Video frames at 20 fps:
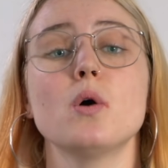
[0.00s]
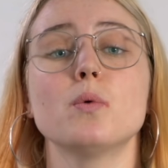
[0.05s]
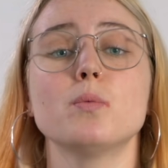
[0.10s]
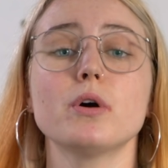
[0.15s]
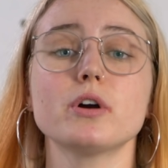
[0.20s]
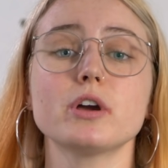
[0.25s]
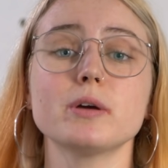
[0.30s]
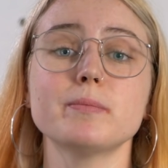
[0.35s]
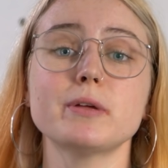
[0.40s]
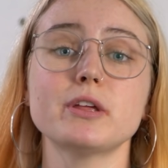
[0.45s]

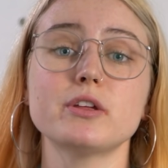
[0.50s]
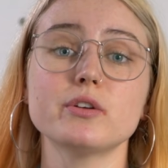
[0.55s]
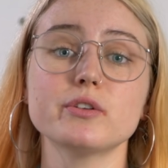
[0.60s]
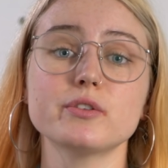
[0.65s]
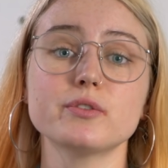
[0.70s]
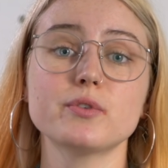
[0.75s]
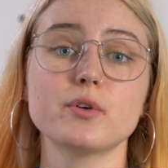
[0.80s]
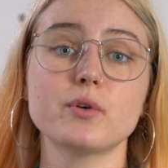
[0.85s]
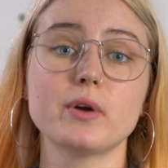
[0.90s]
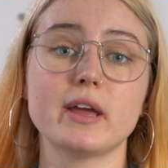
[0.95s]
What can be
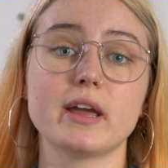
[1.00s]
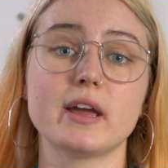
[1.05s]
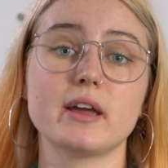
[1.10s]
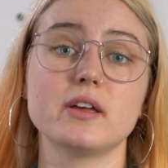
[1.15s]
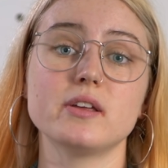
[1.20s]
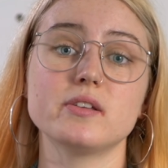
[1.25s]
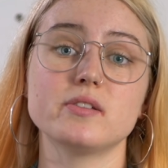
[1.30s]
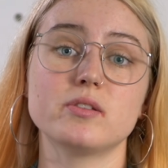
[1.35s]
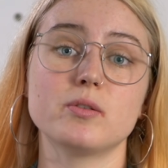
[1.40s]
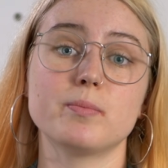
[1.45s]
useful
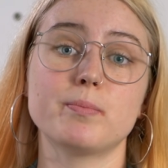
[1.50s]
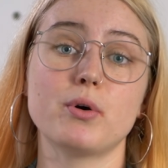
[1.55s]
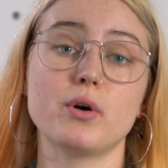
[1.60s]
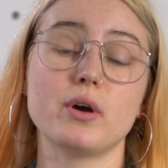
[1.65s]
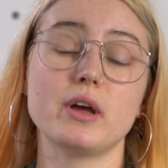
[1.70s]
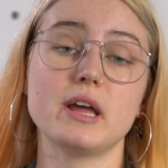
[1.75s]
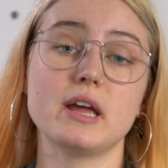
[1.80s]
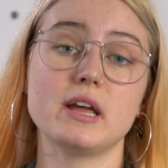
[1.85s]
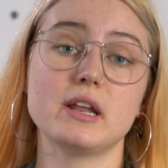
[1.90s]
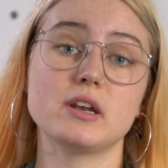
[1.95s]
here is to
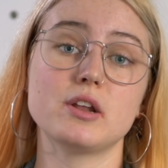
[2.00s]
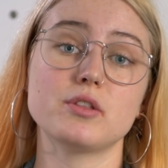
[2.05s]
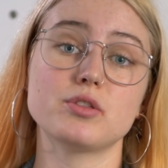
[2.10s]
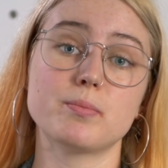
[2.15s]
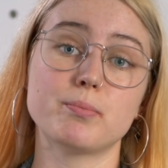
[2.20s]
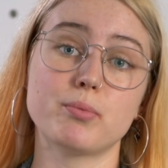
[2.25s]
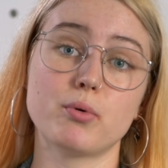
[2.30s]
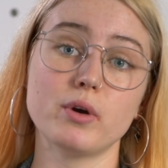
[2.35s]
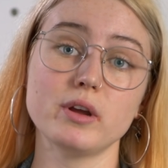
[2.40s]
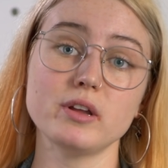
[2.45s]
put in
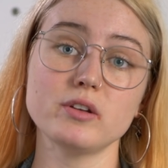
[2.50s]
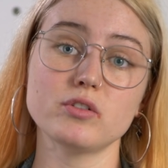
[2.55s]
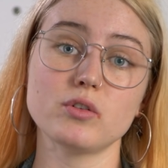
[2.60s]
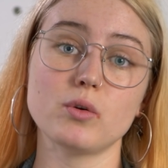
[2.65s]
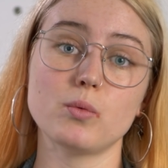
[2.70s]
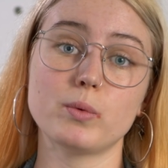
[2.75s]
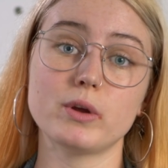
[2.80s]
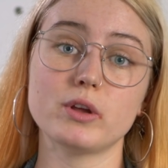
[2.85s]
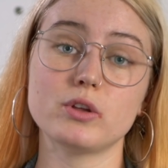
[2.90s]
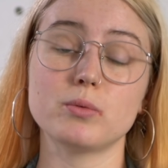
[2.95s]
the point
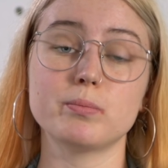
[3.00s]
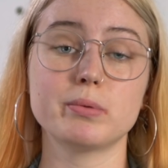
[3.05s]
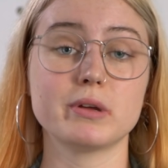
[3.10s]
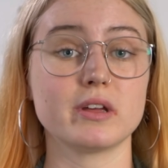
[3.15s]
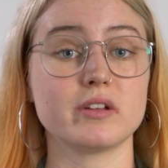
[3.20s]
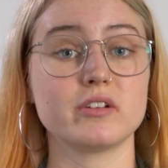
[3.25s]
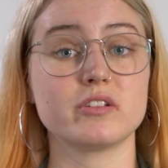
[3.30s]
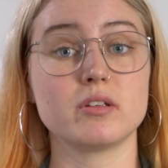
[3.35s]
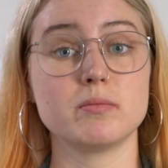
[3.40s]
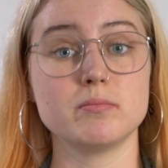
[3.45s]
where you
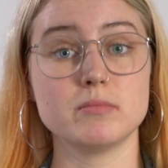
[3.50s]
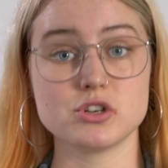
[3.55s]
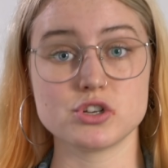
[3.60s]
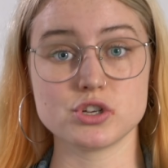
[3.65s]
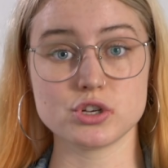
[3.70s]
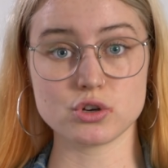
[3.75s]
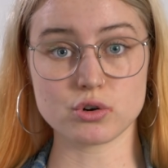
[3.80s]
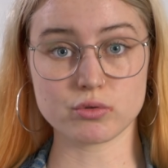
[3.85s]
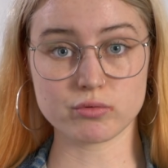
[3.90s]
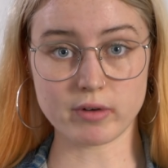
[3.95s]
begin to
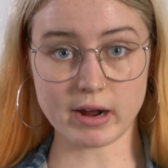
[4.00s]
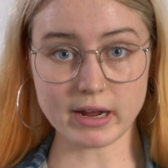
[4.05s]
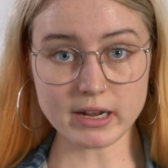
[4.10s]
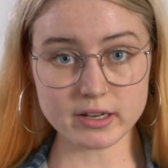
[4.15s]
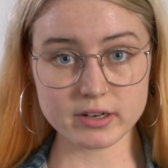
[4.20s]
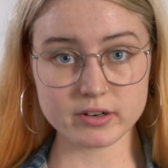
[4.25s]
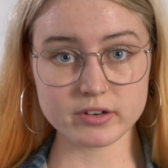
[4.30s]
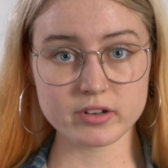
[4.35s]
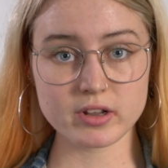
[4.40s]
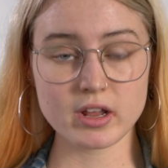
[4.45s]
measure your
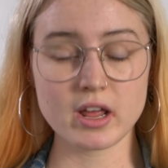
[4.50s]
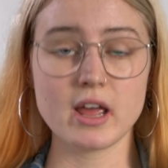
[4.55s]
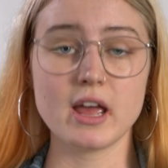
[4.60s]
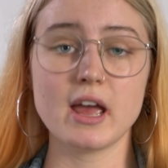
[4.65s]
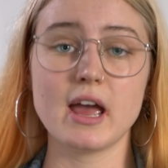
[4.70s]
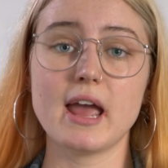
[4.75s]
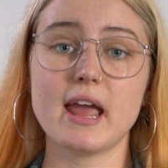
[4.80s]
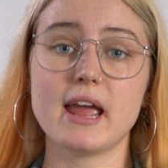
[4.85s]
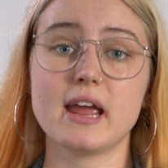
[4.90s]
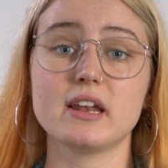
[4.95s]
rate
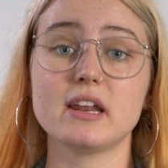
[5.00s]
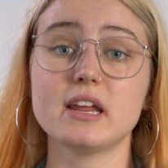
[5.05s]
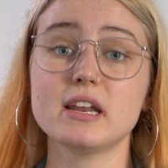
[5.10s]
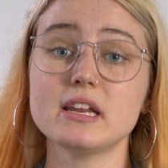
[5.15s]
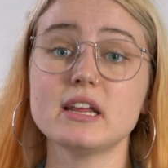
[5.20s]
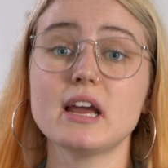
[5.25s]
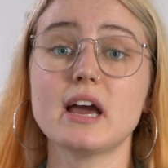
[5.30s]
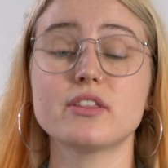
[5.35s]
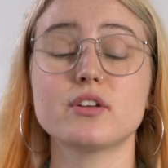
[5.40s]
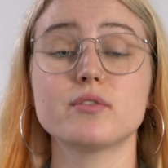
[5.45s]
and
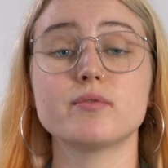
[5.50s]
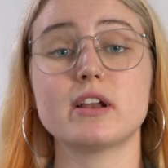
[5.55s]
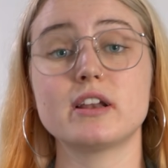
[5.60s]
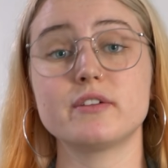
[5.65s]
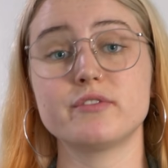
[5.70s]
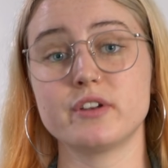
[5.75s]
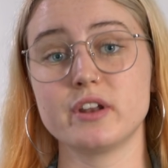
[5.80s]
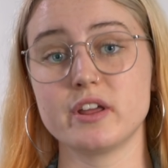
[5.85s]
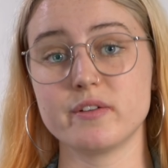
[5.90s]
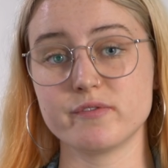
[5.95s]
any other
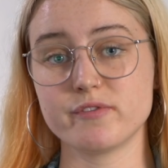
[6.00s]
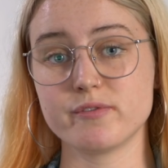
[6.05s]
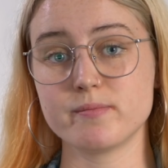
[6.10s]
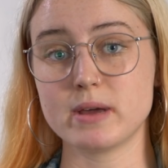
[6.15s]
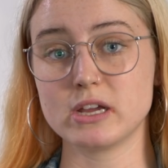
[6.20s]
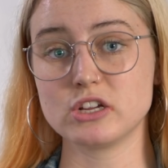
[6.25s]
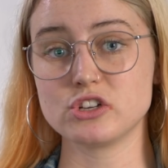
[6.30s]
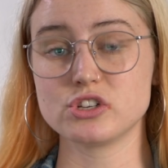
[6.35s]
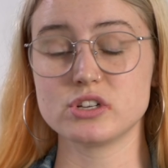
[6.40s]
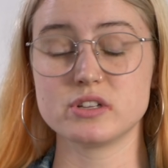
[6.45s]
relevant
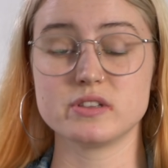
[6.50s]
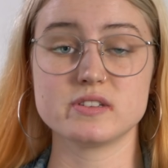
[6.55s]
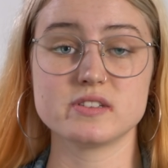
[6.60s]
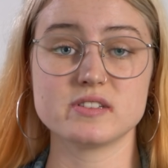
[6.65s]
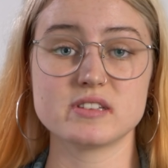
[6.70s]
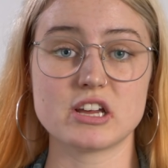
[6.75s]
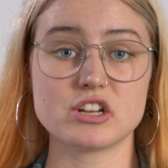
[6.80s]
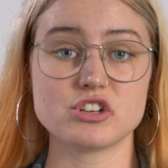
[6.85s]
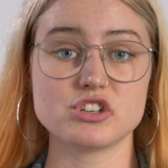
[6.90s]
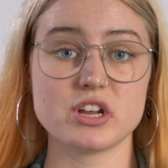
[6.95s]
information
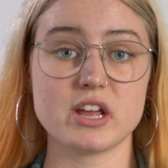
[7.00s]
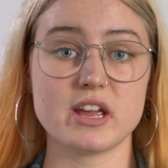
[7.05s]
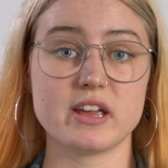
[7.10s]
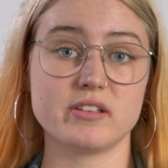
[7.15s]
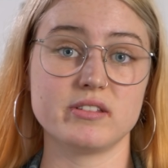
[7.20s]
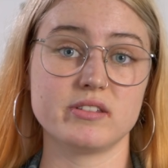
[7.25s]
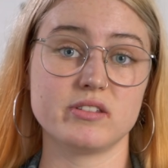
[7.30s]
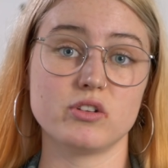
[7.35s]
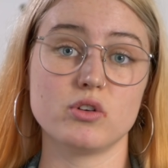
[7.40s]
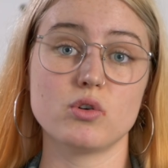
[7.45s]
such
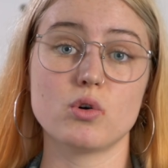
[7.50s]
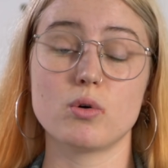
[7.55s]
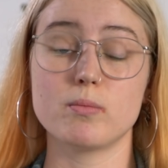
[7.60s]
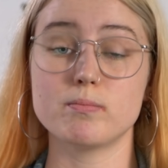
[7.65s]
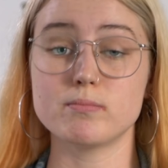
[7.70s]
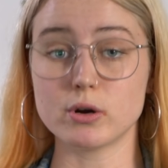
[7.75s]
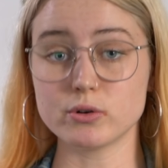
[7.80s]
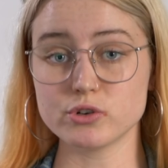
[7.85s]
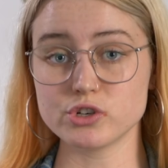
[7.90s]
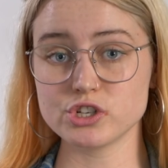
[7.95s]
as your
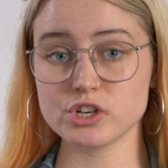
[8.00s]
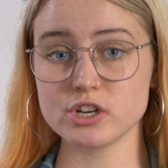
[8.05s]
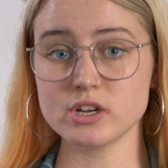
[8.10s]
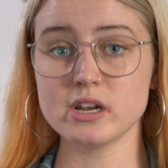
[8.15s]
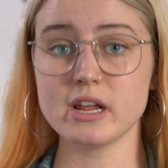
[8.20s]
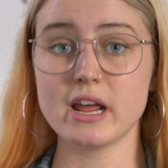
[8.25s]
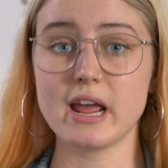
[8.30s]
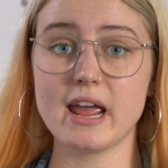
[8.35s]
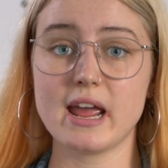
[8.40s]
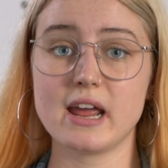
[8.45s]

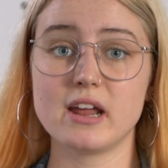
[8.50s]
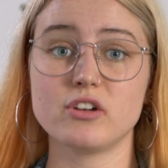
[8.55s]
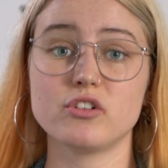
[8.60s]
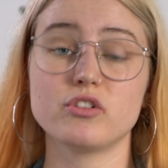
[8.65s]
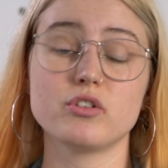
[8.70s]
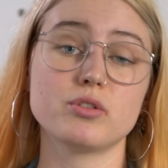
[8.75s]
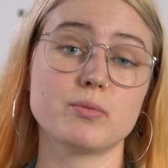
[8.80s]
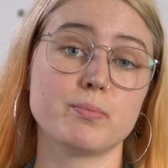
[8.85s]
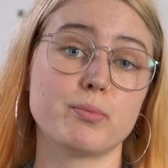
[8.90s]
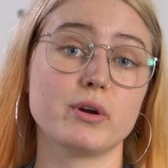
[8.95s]
motion and
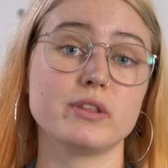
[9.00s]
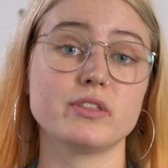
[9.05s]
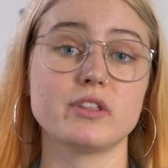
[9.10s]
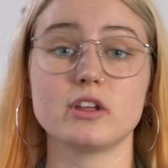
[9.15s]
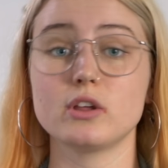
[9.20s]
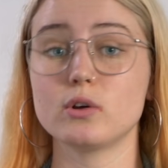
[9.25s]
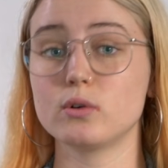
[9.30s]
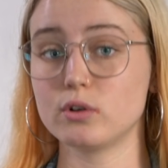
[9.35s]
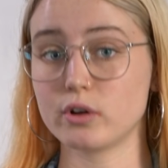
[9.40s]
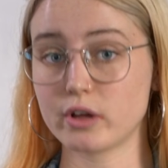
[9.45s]
the point
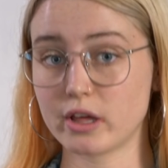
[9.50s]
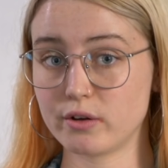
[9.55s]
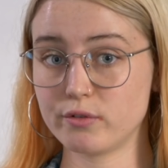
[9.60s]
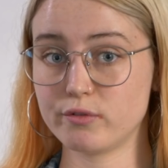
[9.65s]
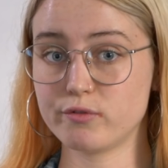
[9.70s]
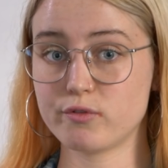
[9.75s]
that you're looking